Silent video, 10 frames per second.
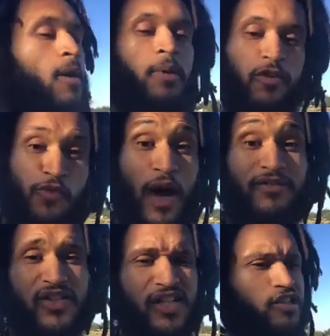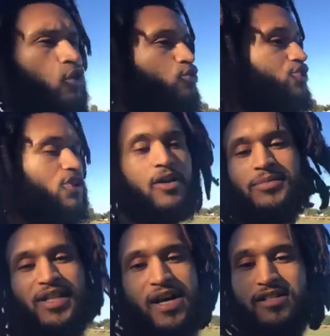But if you have a son, don't
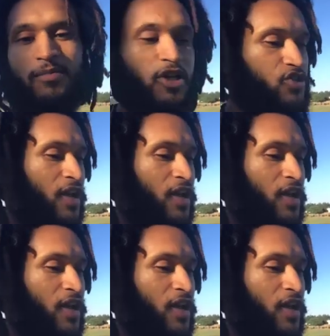circumcise him, because